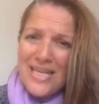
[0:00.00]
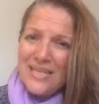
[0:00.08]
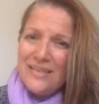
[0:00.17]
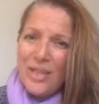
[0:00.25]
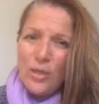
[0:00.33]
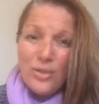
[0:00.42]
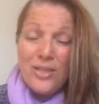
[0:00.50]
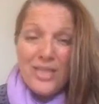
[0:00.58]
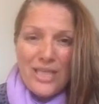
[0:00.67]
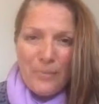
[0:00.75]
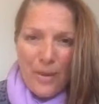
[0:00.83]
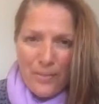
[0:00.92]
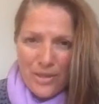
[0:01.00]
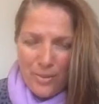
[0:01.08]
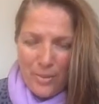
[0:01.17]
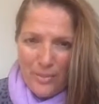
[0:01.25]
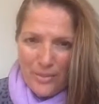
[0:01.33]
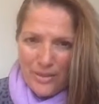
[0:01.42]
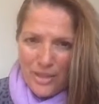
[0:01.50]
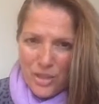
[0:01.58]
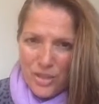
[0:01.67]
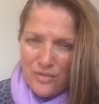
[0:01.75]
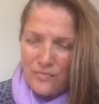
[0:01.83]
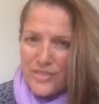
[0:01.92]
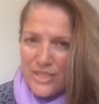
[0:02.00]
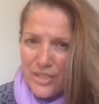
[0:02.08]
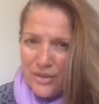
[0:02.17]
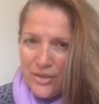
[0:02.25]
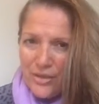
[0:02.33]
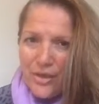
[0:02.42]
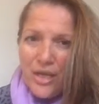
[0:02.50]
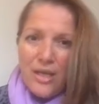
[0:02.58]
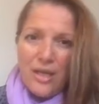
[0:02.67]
They couldn't keep up on the population of deer.